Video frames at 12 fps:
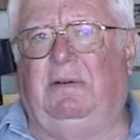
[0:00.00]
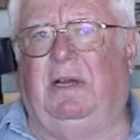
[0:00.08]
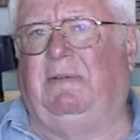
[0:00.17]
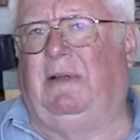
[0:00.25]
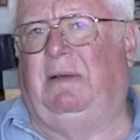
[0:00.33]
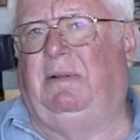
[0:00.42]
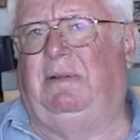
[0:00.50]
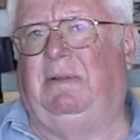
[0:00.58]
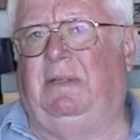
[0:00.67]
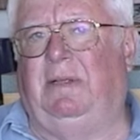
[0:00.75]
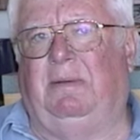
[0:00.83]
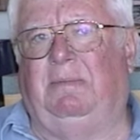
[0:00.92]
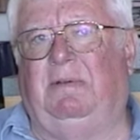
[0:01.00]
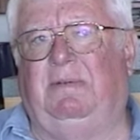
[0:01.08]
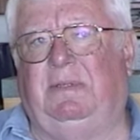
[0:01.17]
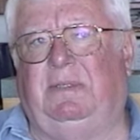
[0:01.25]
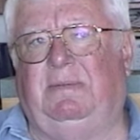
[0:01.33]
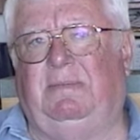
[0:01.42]
Grandma, um,
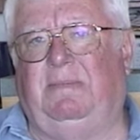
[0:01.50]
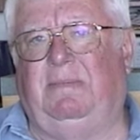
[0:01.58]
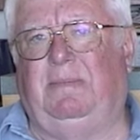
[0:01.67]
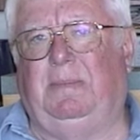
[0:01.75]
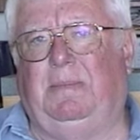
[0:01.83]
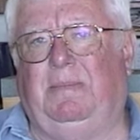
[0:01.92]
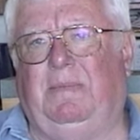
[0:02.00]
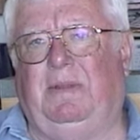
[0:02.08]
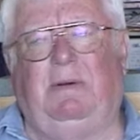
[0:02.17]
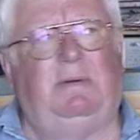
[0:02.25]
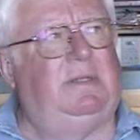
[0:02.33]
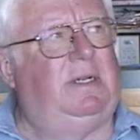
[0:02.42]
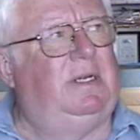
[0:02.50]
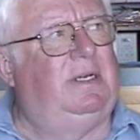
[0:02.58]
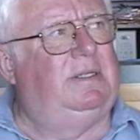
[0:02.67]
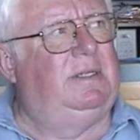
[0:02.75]
it was I was a,